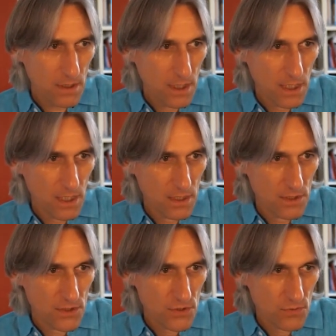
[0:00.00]

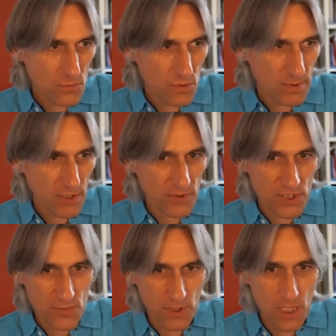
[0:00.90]
And what about
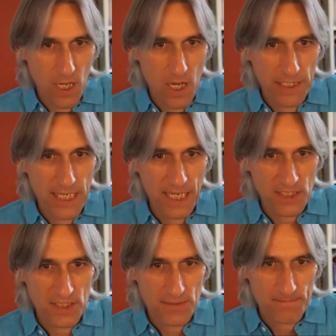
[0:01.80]
this one? Ah,
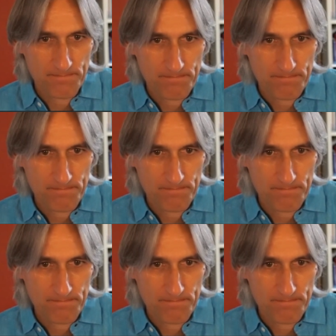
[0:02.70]
yes.